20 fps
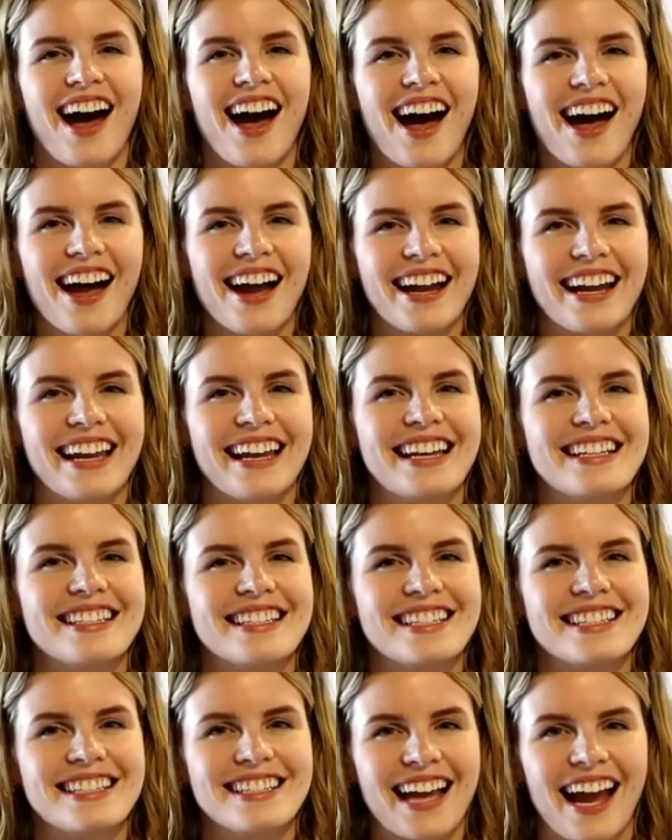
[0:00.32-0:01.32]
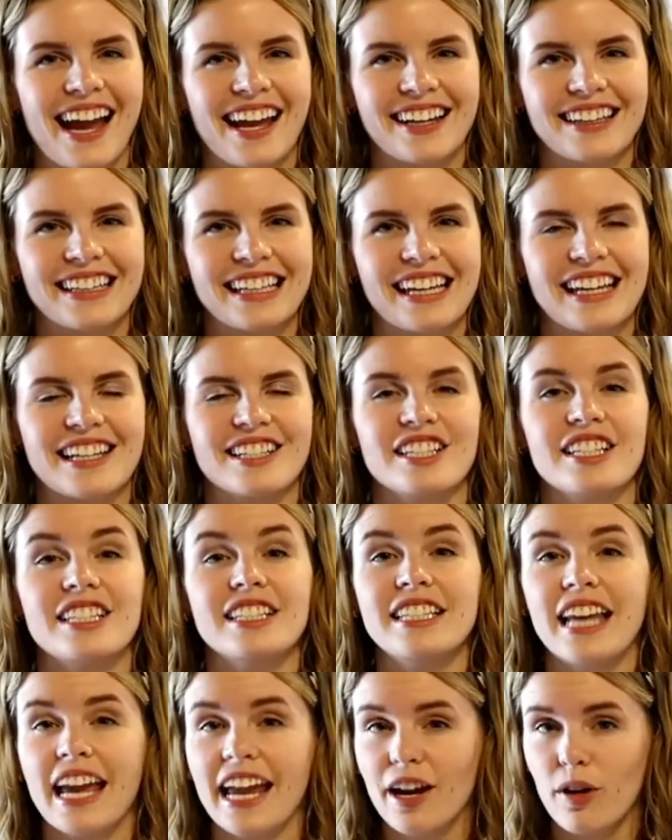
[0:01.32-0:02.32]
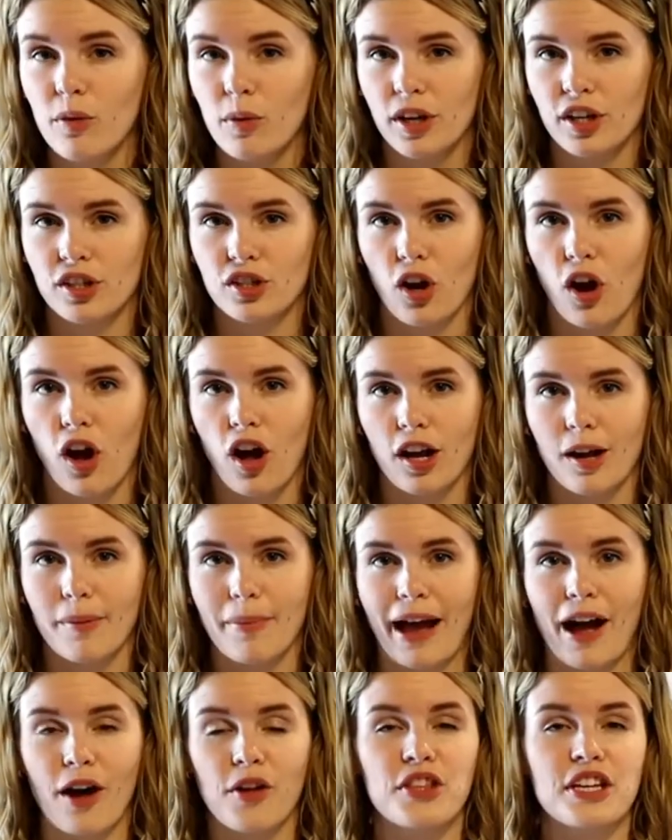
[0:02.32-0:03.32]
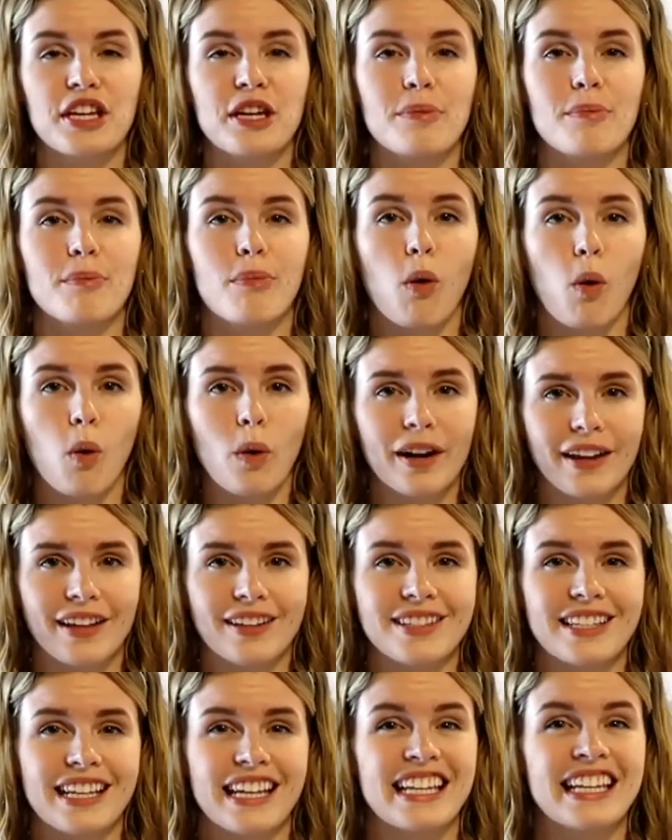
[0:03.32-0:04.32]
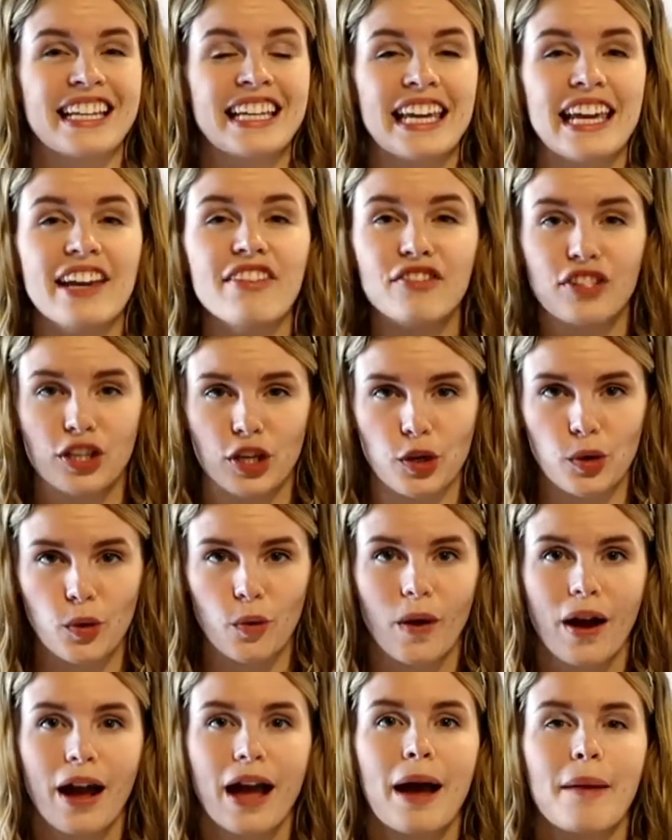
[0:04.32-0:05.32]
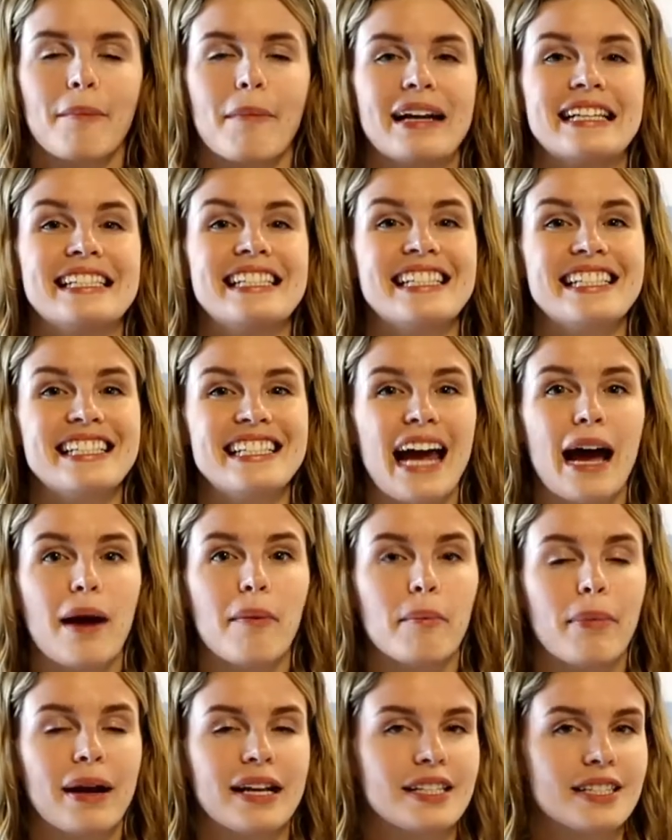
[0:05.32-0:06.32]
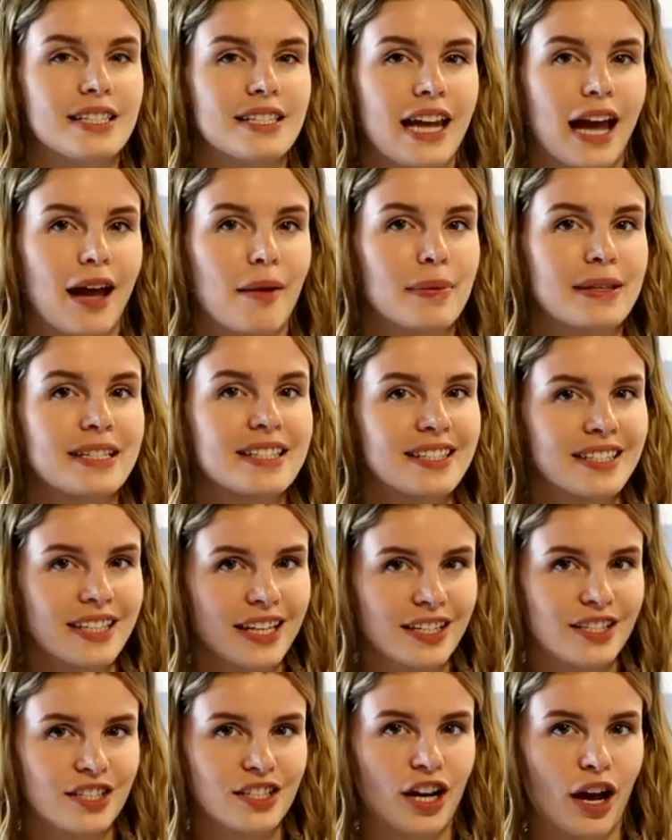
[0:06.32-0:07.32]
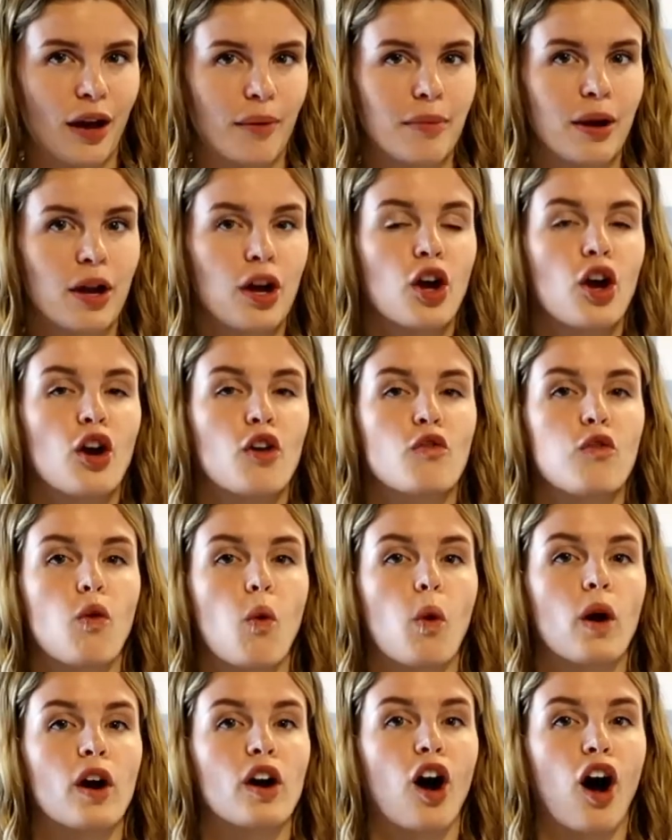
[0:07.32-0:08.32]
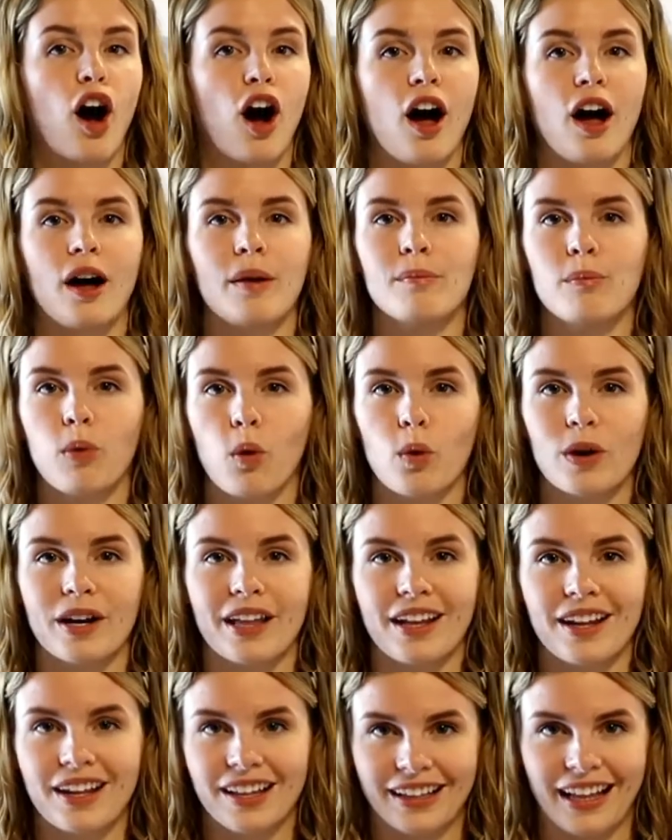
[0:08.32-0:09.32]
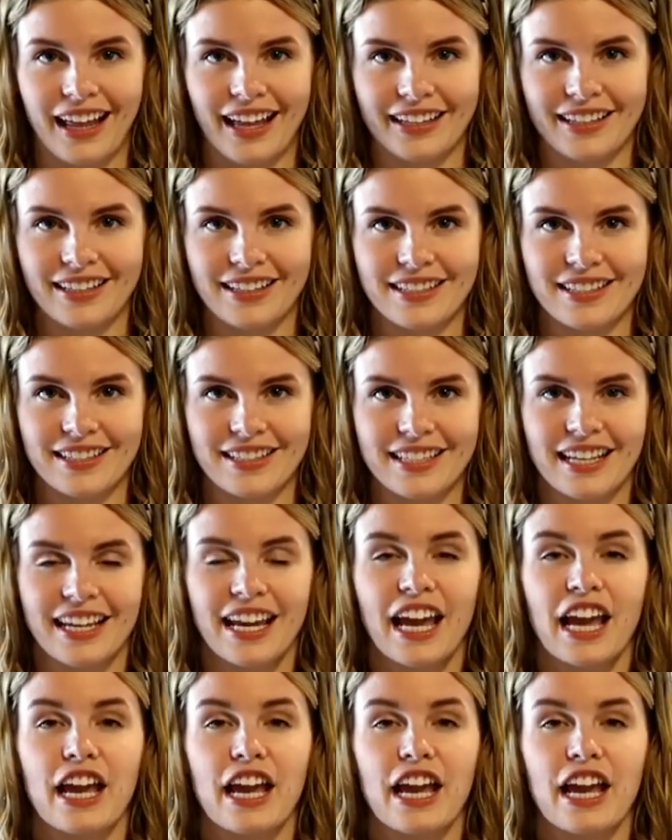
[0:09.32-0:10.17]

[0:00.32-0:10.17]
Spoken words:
Hi, it's Natalie, and today I want to talk about the importance and give you my step-by-step system for onboarding clients.